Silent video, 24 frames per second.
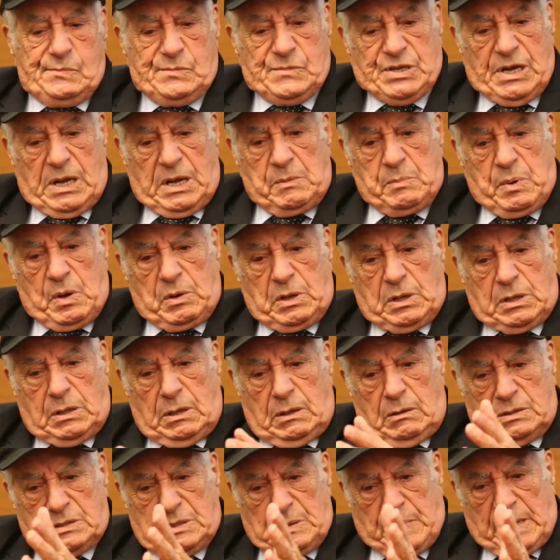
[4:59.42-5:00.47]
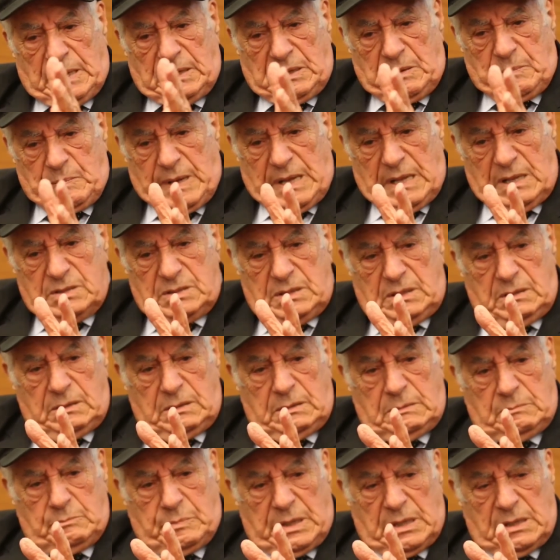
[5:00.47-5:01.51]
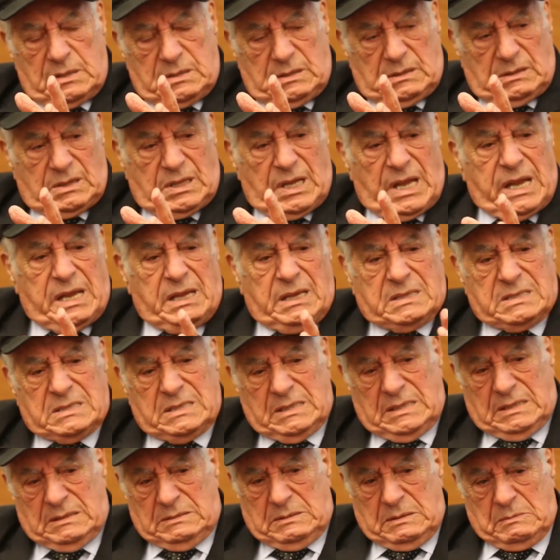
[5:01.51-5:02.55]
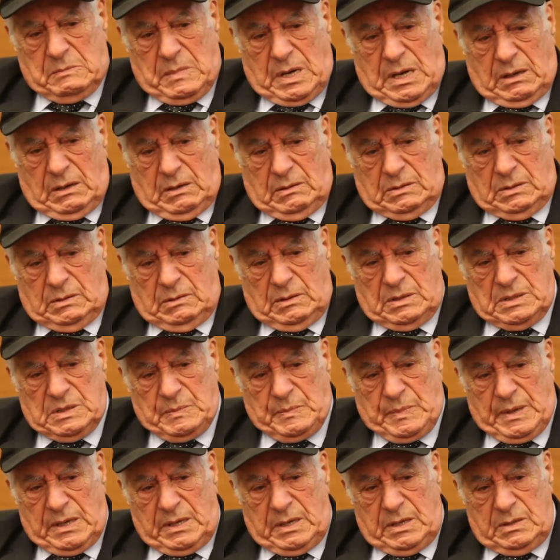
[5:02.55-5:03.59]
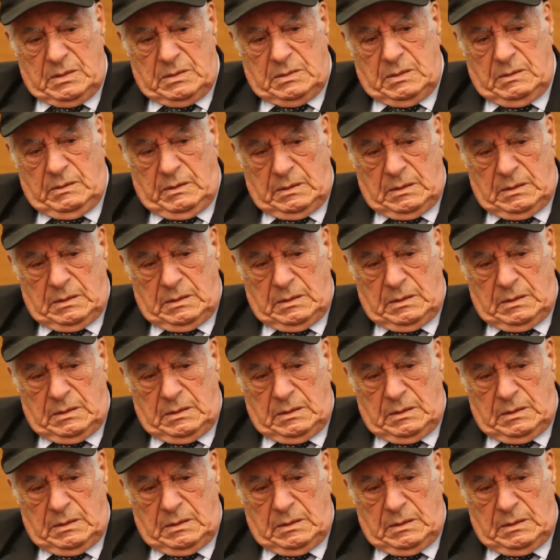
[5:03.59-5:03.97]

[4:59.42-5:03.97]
Johnny Brunner told us about the Belgian tanks, and Marco told us about his